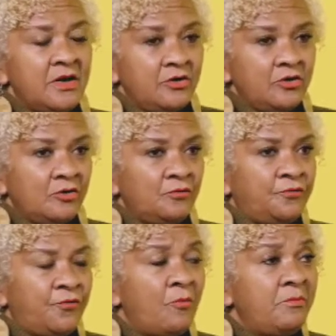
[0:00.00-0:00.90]
You know,
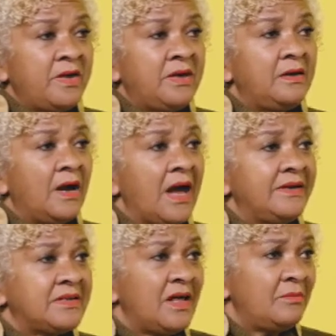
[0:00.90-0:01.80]
for me, I
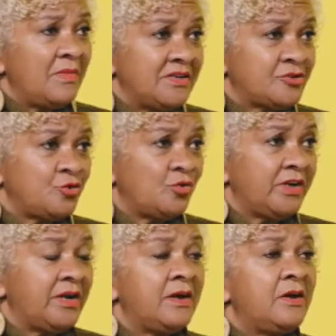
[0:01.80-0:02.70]
tell my
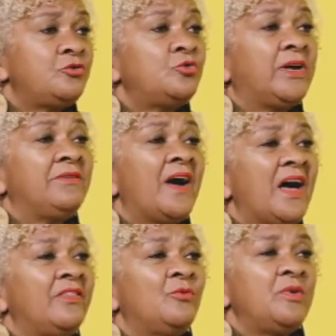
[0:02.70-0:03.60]
story to give
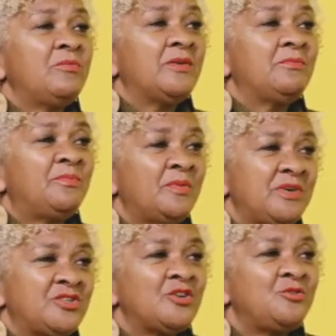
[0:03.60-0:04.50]
other women
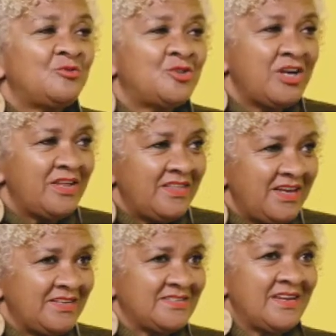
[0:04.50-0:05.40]
permission to share
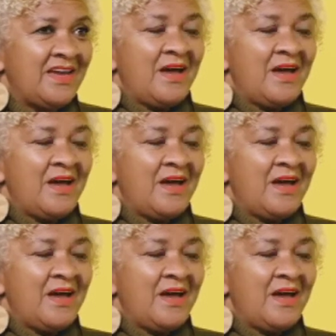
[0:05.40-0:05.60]
theirs.